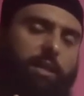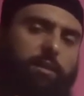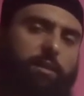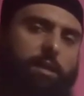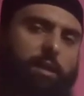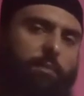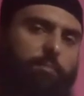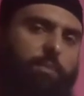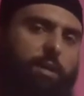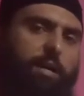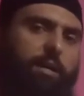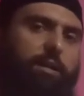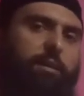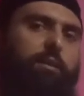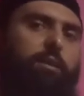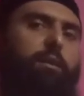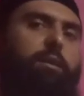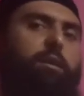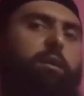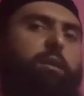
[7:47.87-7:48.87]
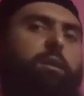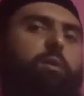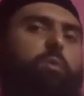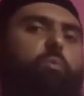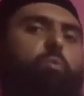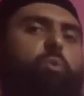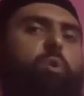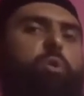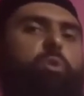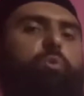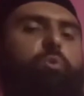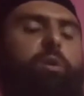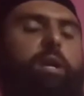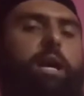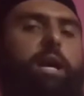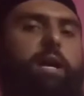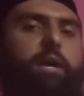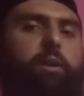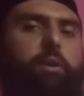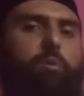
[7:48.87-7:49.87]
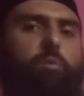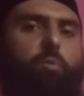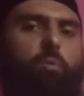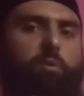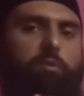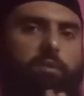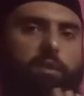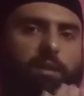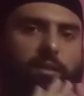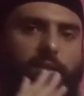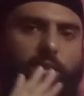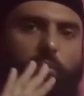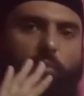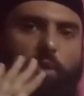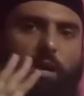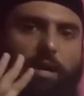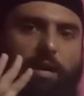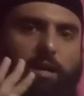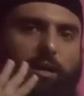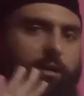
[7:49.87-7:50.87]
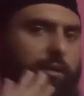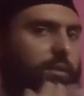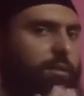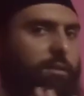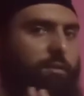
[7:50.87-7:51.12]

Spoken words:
Therefore, we do not use in the ward,